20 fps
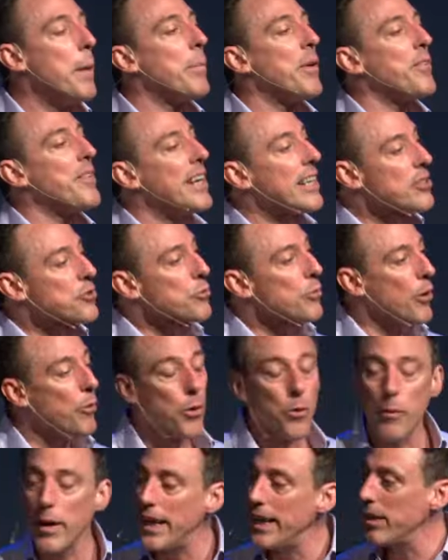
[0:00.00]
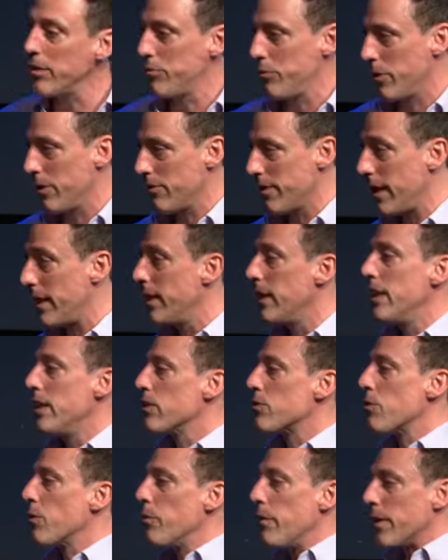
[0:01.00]
but that's what we're waiting for, right?
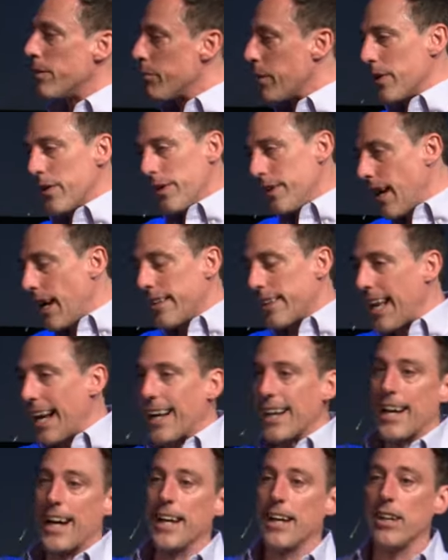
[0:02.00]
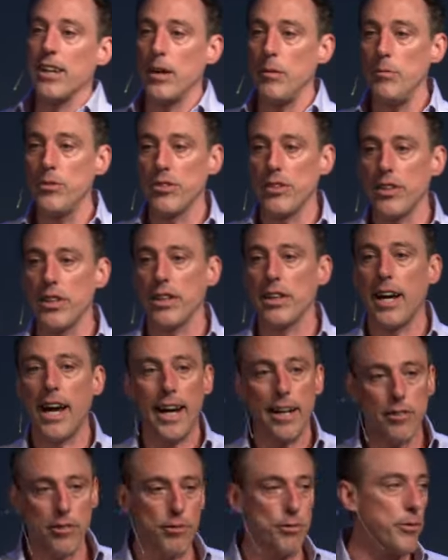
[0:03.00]
So but not that guy comes in,
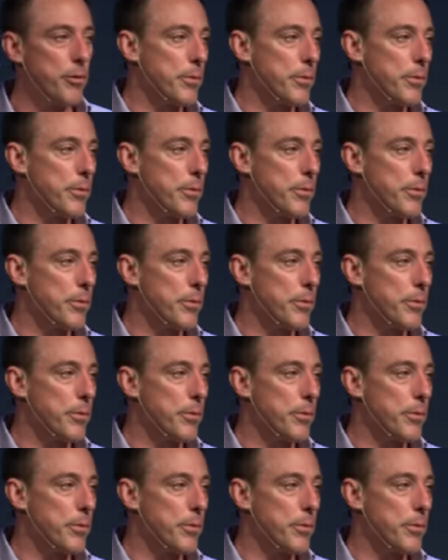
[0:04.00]
asks us for a